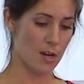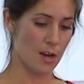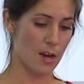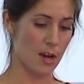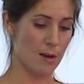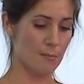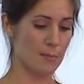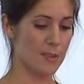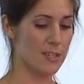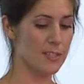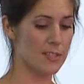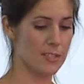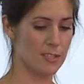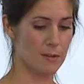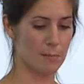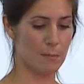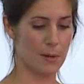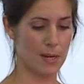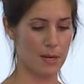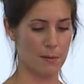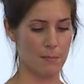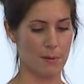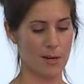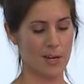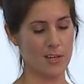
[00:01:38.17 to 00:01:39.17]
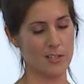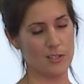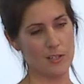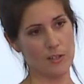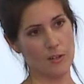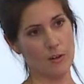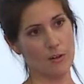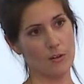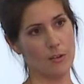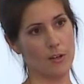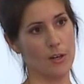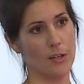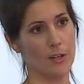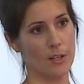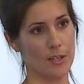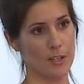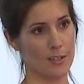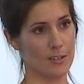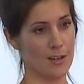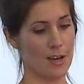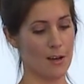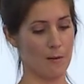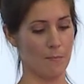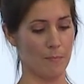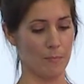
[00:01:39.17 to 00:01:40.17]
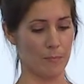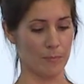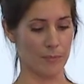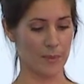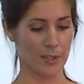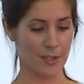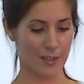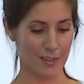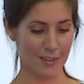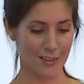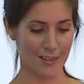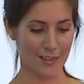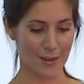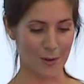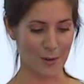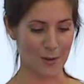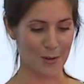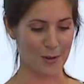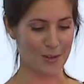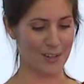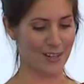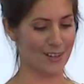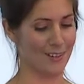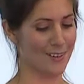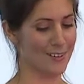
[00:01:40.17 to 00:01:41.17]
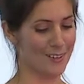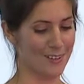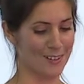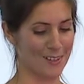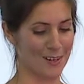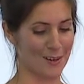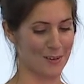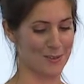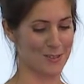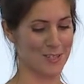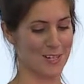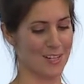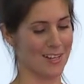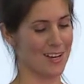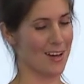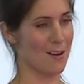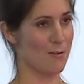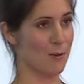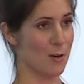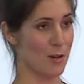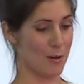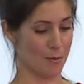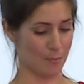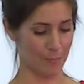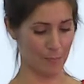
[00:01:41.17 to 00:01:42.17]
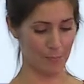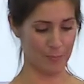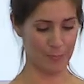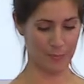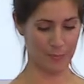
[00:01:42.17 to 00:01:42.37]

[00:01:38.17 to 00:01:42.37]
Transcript: And this is a better patient oncologic outcome.